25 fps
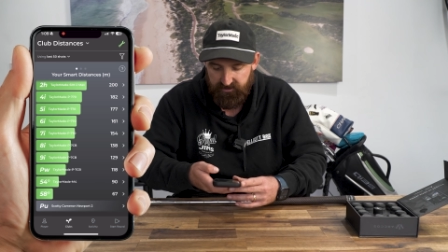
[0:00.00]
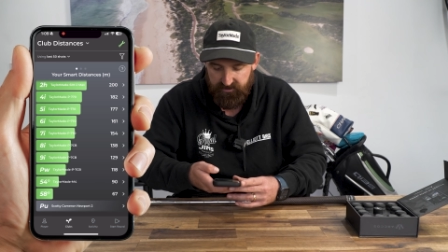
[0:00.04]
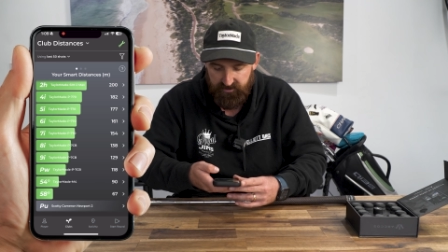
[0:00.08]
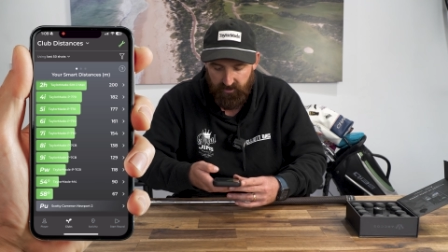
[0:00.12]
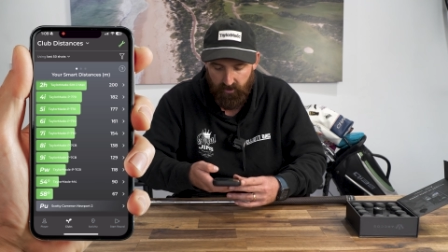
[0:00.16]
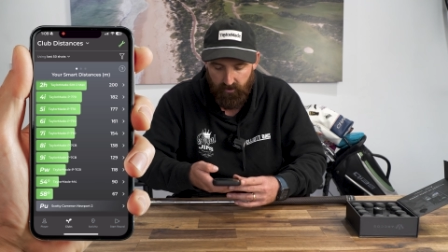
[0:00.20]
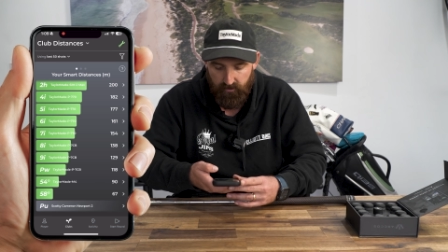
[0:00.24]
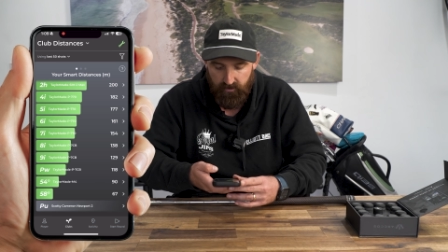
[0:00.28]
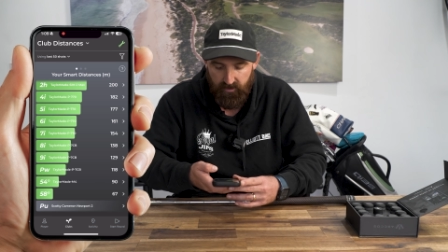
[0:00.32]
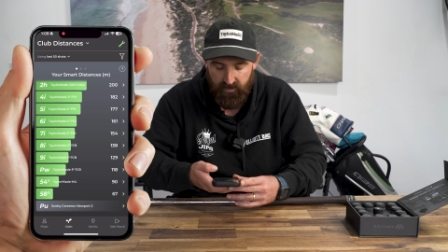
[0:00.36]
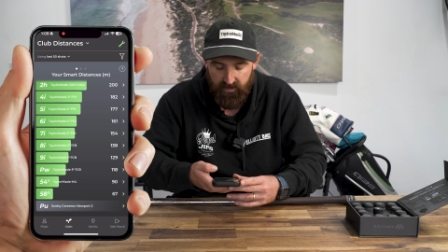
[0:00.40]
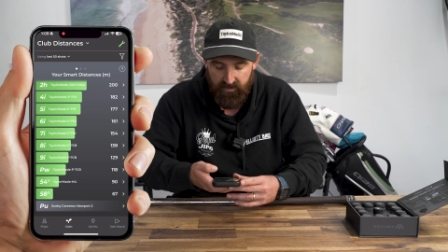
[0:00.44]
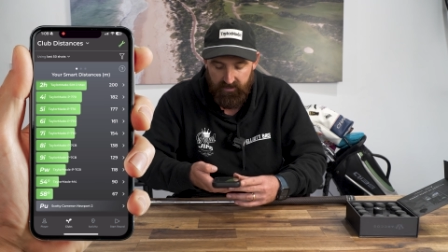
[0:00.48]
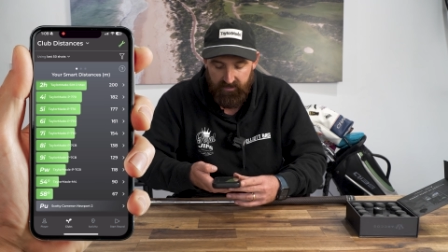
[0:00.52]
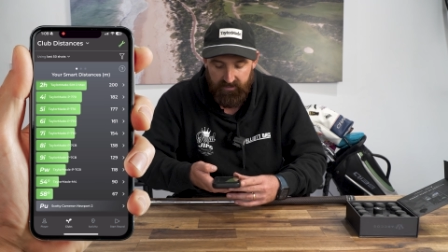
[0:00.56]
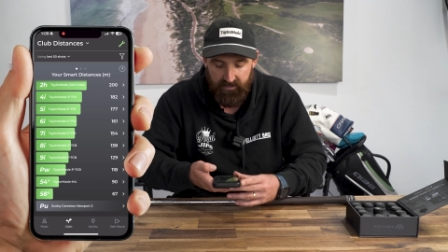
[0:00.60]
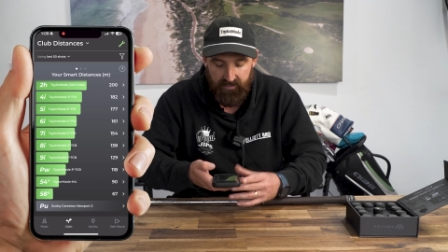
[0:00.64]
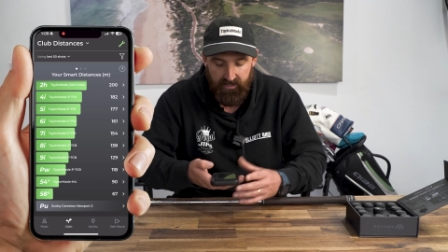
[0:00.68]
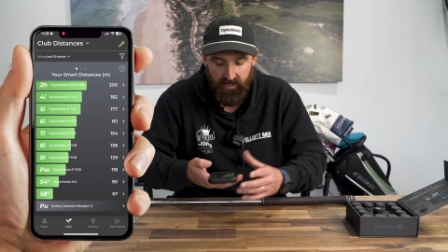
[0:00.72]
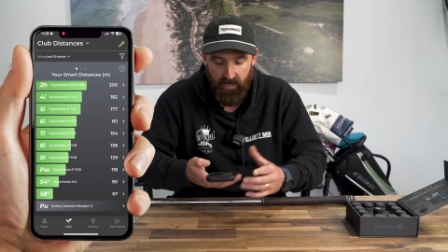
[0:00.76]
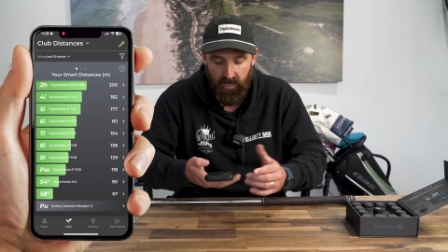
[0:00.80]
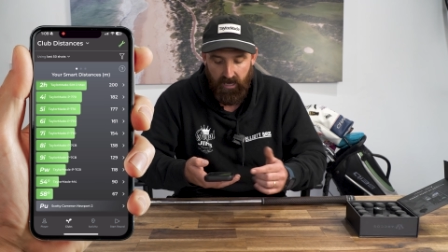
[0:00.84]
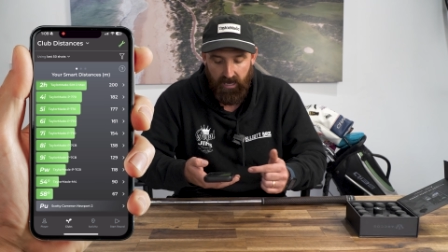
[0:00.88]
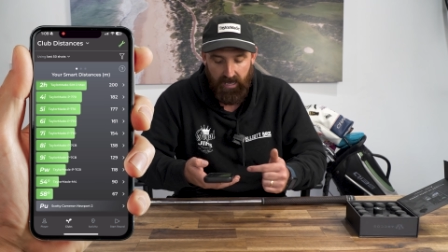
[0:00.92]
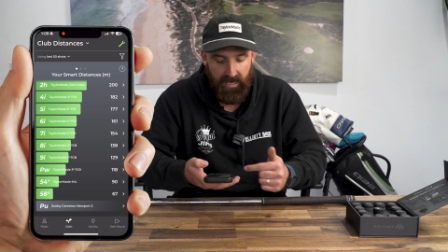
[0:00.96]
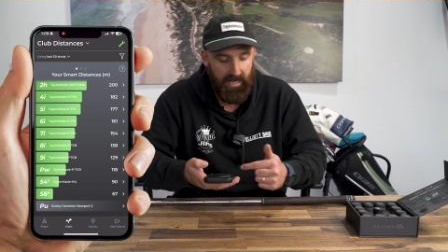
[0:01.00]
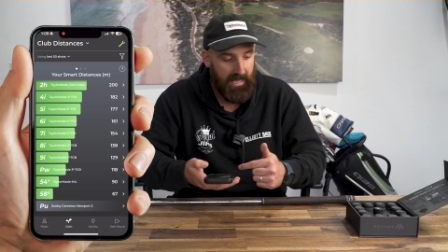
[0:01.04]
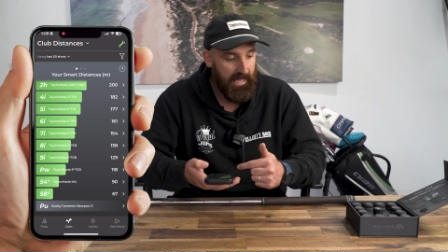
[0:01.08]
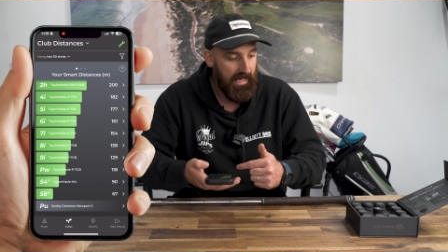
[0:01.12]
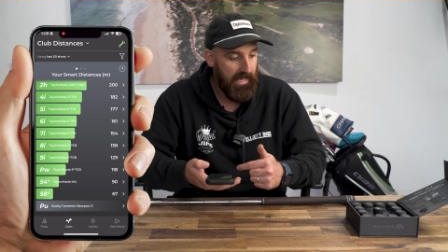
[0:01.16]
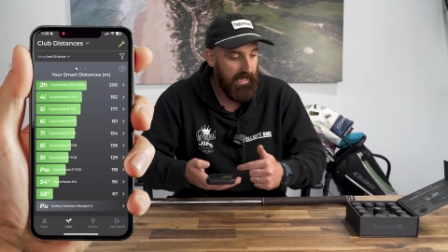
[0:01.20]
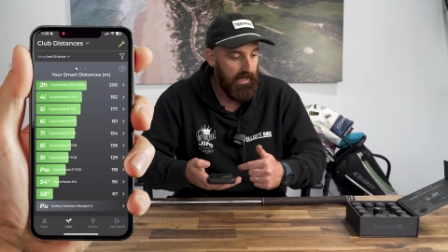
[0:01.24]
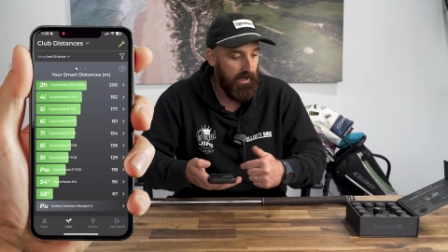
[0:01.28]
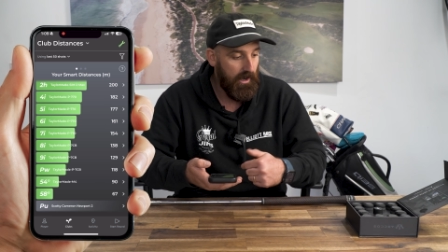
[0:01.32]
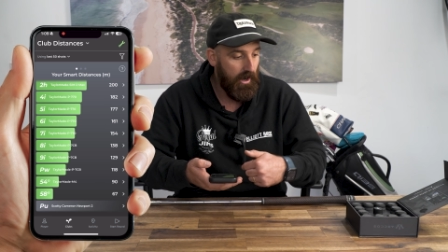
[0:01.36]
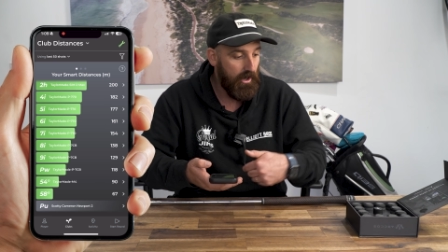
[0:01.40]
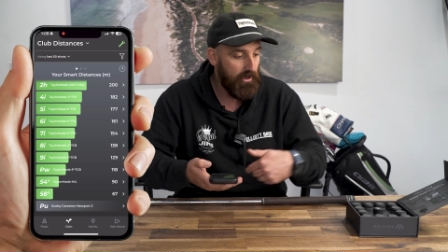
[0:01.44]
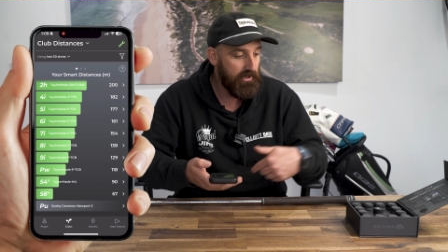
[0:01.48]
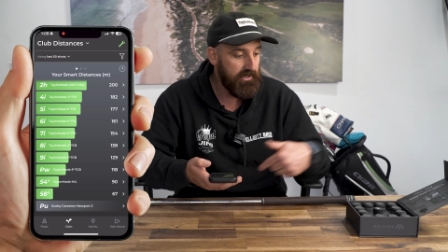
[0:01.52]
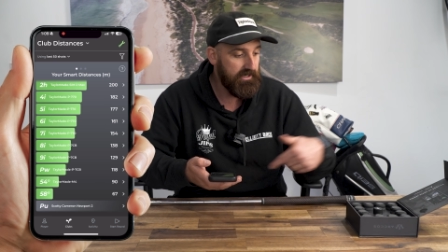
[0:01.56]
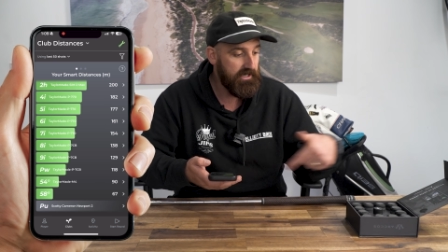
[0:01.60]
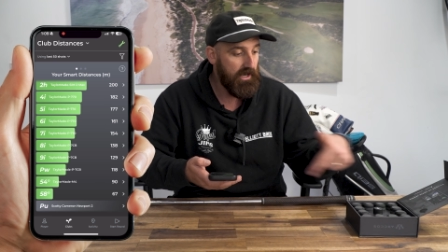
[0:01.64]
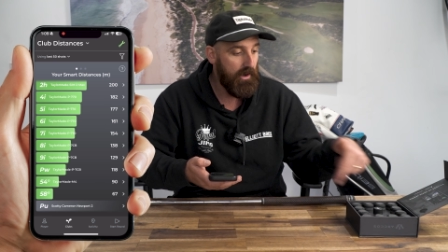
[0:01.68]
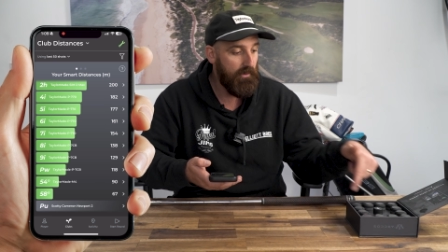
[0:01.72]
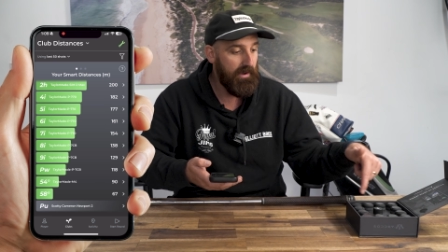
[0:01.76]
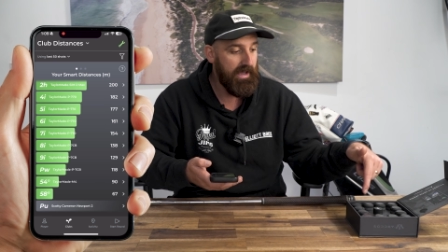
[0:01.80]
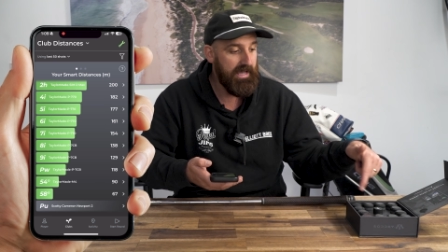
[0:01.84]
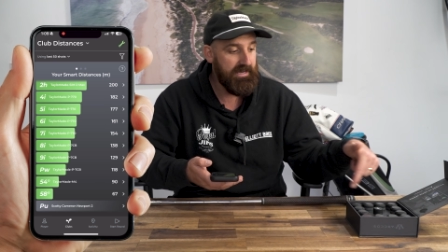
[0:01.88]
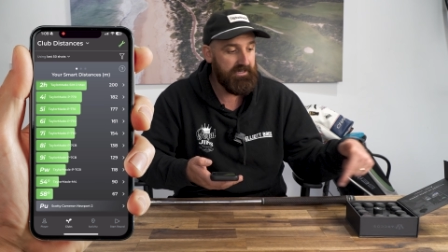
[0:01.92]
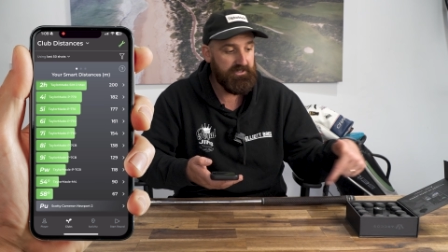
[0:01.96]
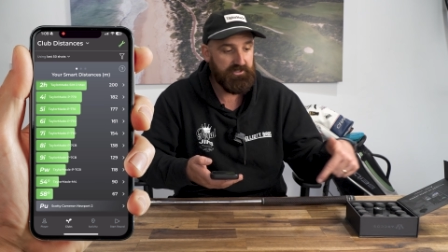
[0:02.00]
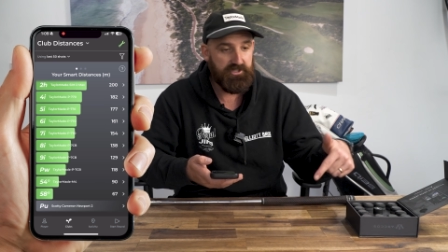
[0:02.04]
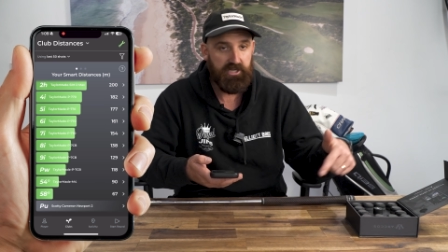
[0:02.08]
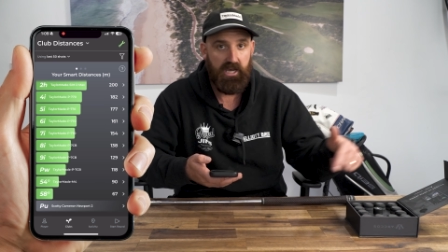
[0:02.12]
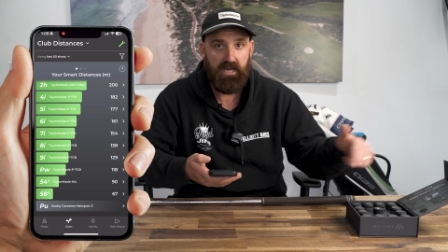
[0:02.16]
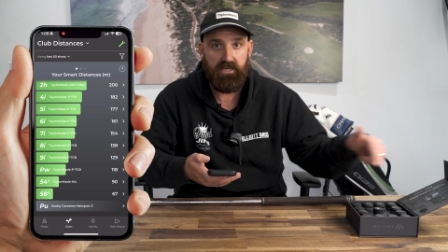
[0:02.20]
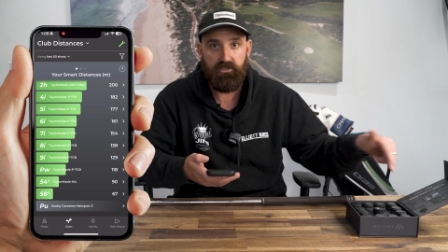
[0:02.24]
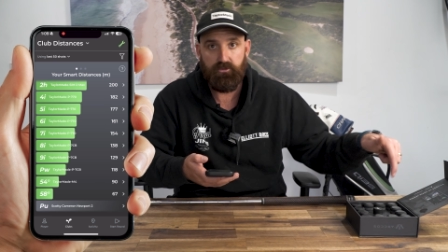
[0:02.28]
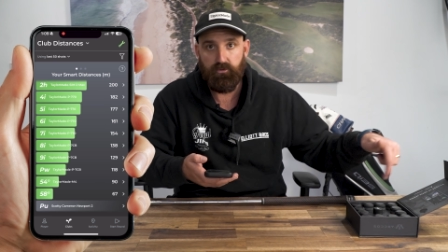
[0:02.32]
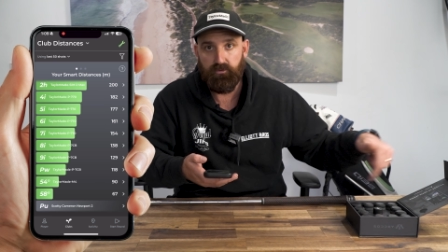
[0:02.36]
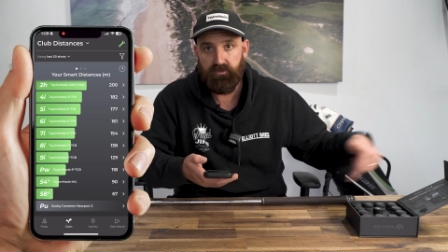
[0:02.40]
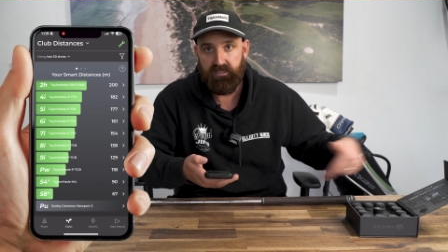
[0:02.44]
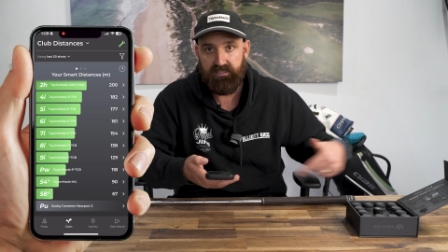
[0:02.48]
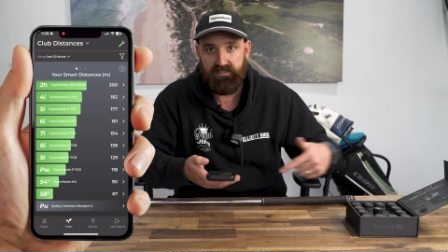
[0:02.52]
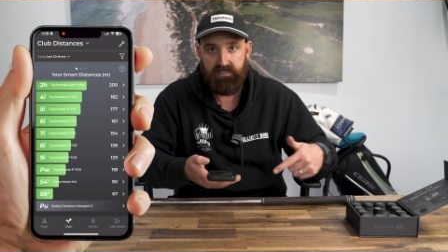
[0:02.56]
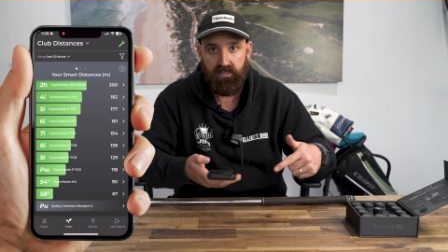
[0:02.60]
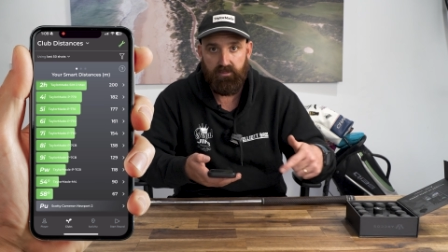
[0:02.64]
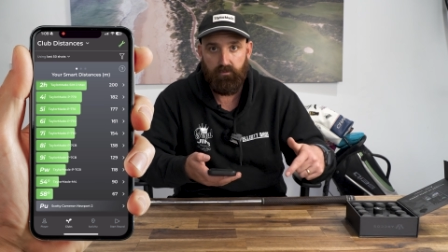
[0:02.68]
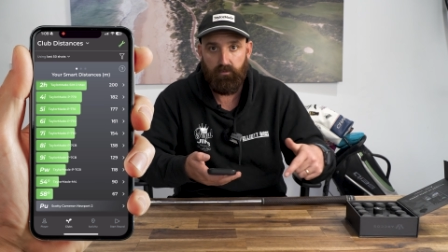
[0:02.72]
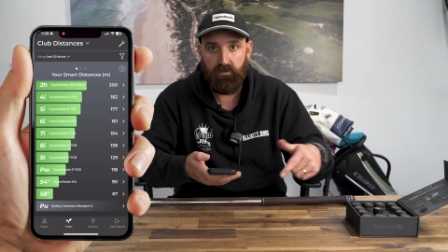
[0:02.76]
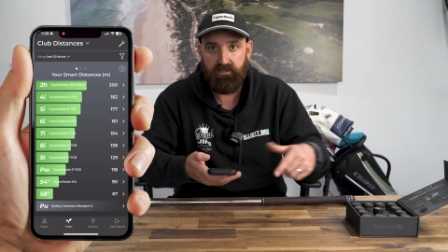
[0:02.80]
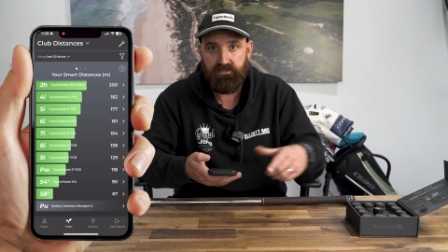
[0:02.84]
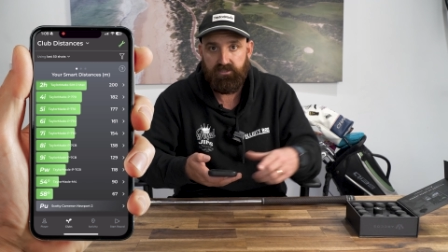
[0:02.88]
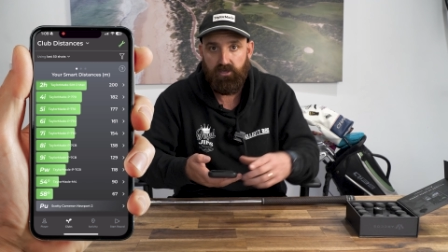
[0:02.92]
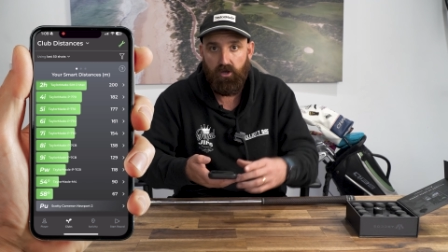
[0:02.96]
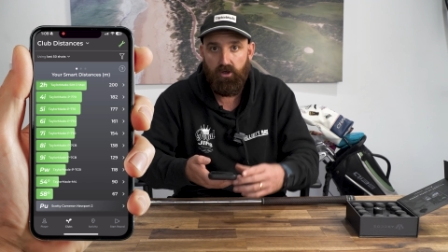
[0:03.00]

So I'm gonna go ahead and change all these other ones